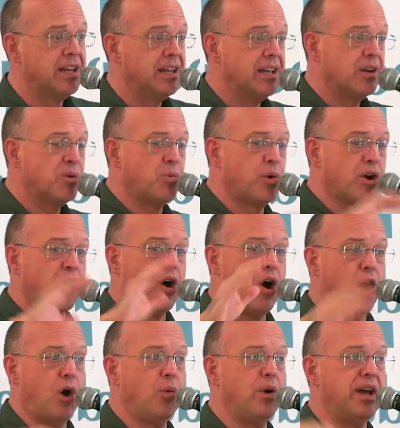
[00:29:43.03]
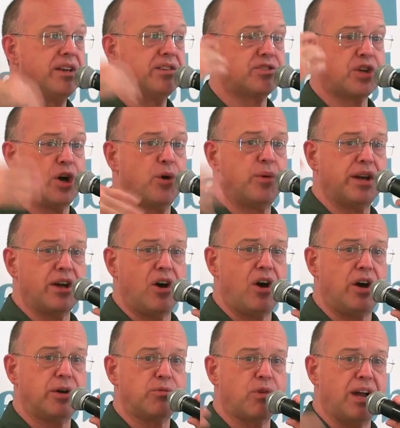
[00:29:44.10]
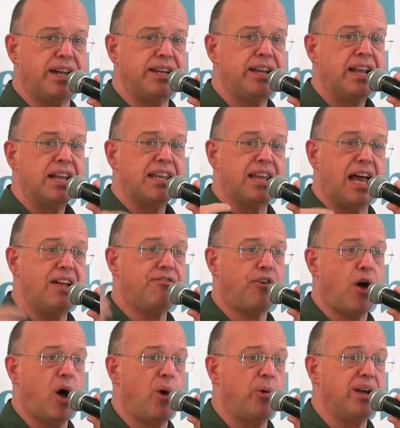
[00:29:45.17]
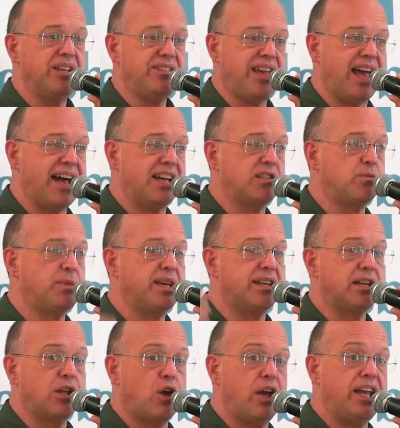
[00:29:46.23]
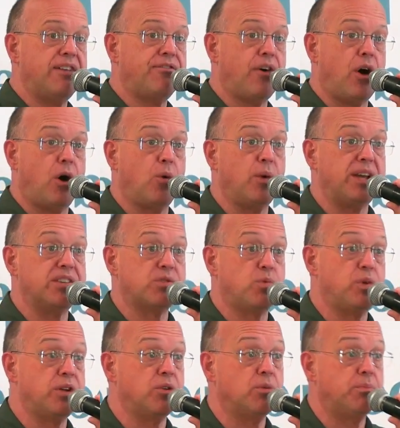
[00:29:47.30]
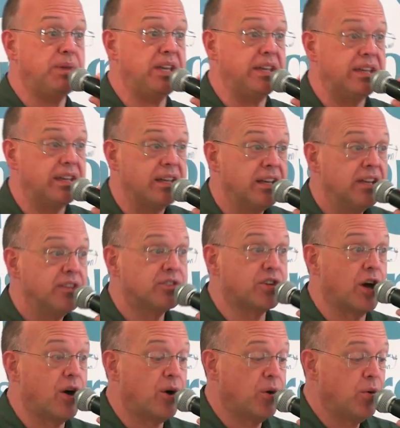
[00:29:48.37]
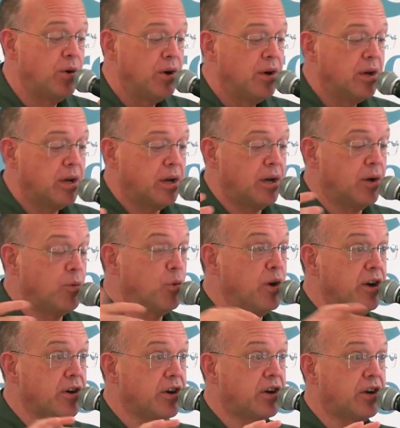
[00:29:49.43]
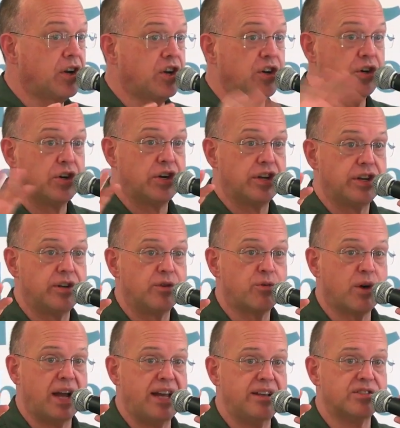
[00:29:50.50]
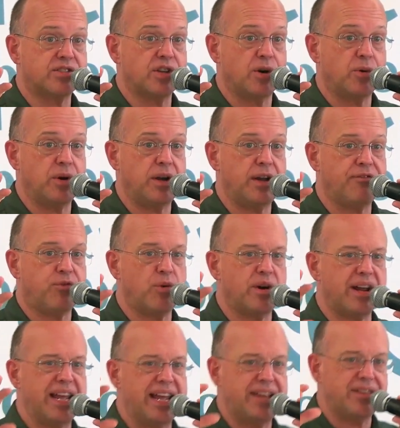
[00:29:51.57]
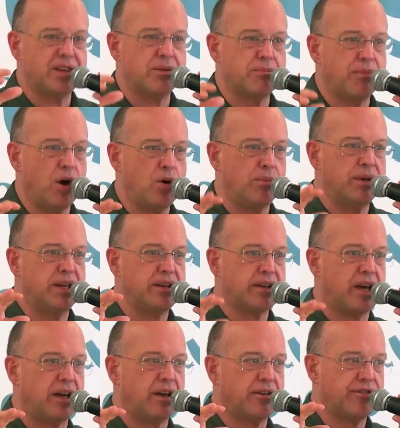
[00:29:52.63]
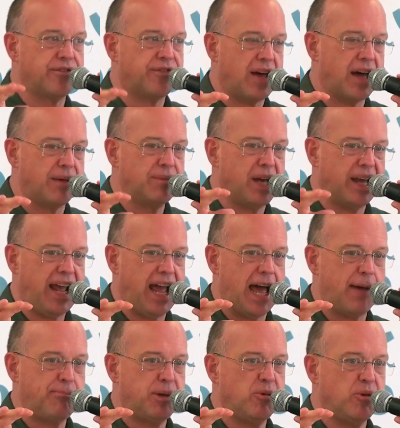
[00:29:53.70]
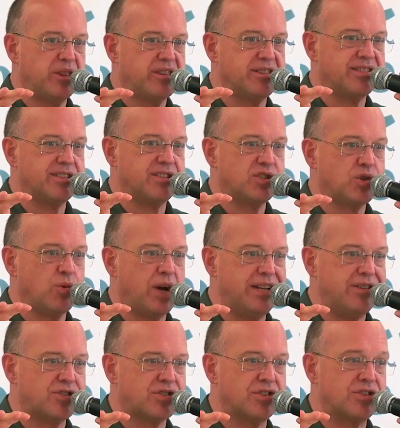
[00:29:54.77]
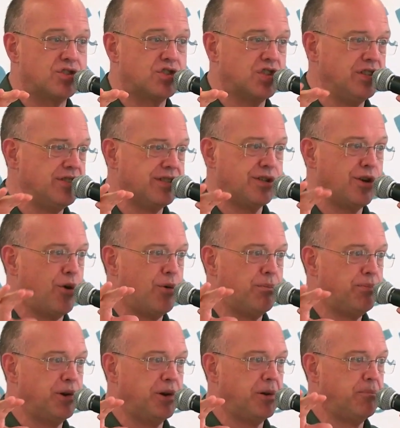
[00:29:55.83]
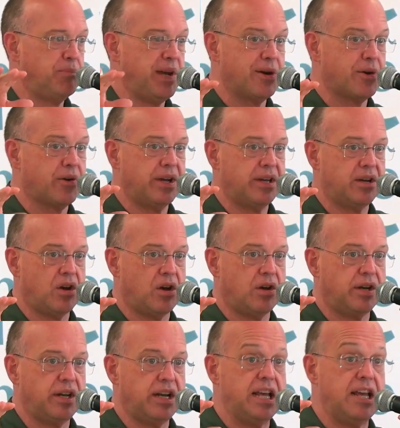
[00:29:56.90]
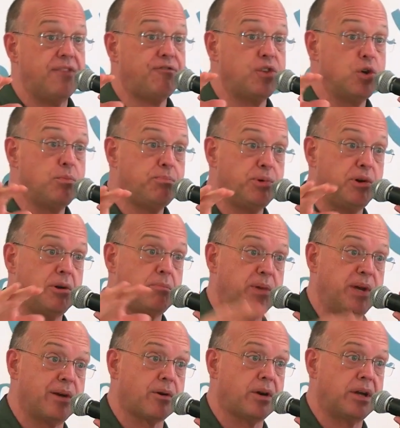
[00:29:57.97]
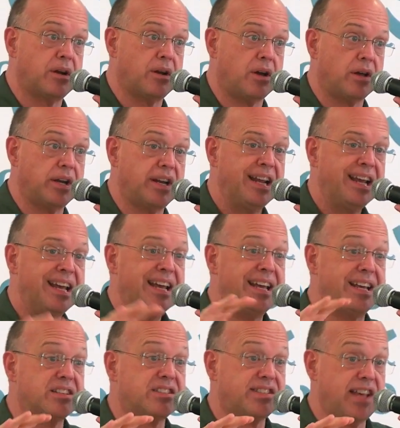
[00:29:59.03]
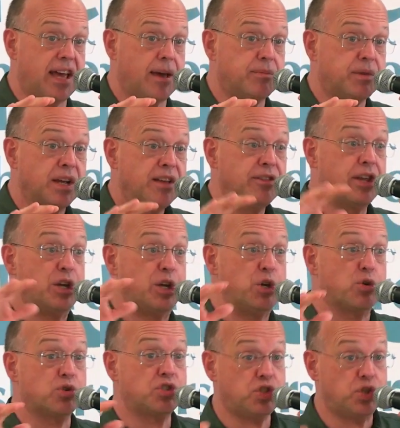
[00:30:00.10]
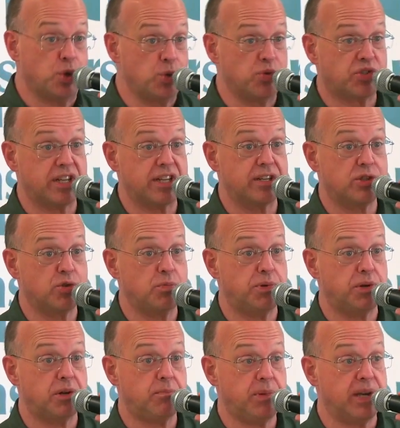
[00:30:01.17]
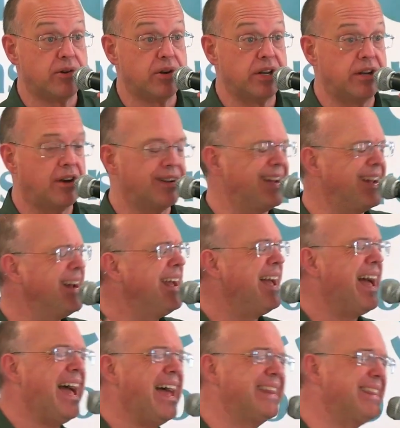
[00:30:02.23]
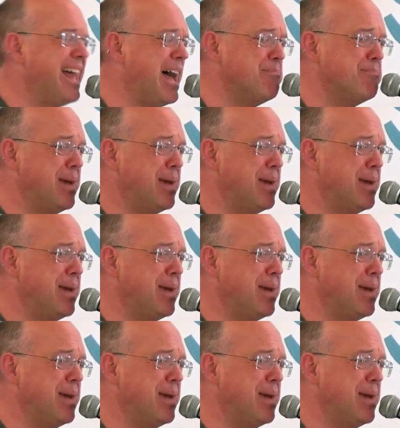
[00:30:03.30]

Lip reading: we're always going on, right? Life always has been, life always will be. So we're good, right? So if we're in the moment of, I'm not happy with this situation, just don't put a period on it. If you put a period on it, accept that you're choosing to put a period on it. And that may